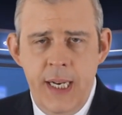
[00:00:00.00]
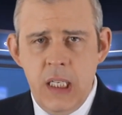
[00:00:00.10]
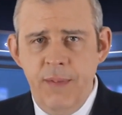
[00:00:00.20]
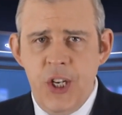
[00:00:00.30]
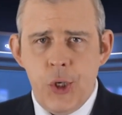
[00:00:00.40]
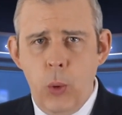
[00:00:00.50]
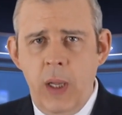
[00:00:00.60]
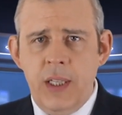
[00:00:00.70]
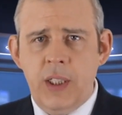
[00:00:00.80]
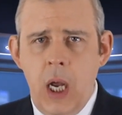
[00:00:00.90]
An
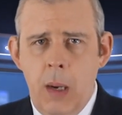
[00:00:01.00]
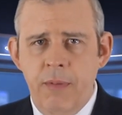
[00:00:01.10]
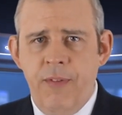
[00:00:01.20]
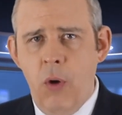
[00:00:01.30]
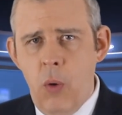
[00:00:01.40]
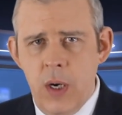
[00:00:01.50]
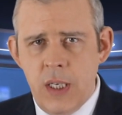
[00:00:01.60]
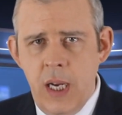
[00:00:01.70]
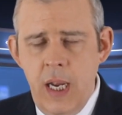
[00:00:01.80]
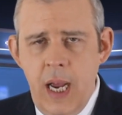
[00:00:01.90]
individual has come forward